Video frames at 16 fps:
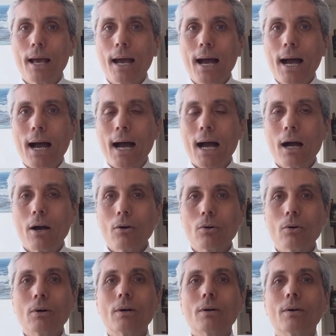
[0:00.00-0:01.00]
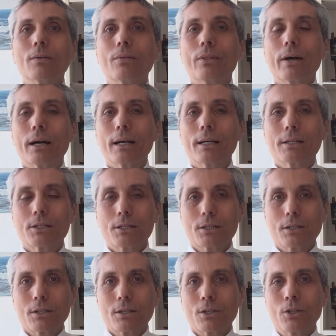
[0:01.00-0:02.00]
How does
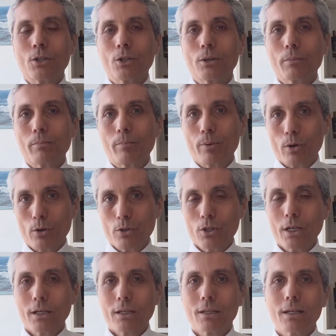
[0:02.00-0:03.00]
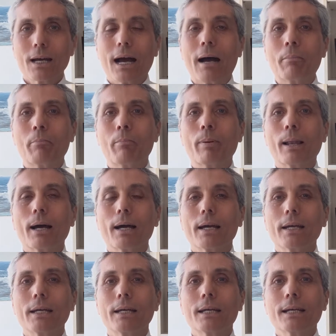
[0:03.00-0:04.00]
the project
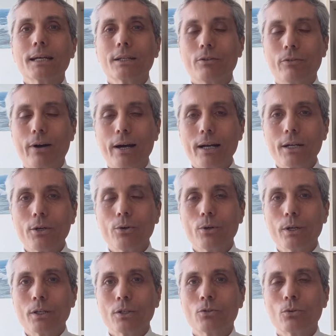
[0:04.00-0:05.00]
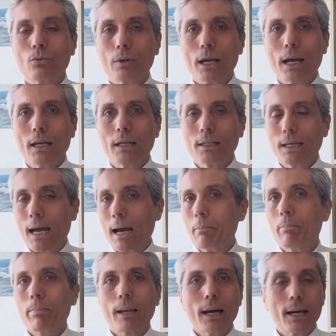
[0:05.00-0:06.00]
apply the value into reality,
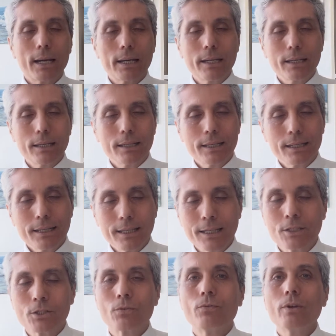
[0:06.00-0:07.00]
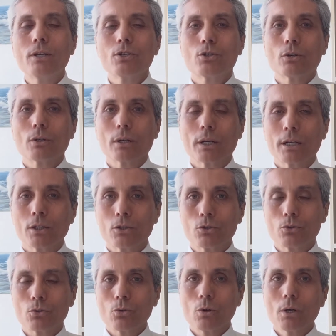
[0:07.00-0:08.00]
apply its vision
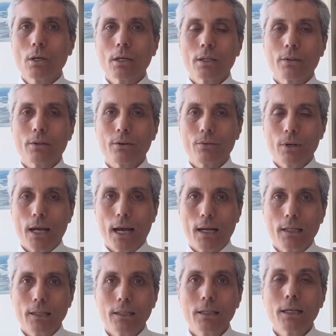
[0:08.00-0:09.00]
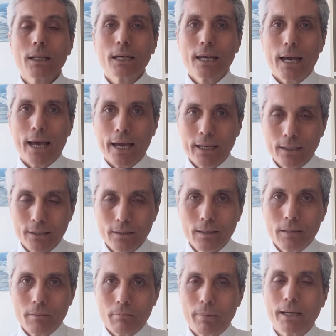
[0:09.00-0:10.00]
into the reality, and
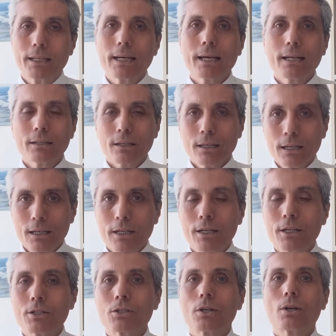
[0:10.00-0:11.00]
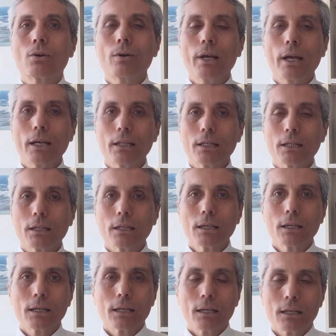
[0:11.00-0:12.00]
by that is creating
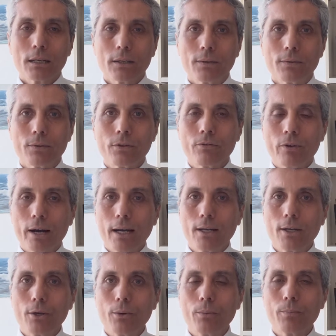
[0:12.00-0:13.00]
the value.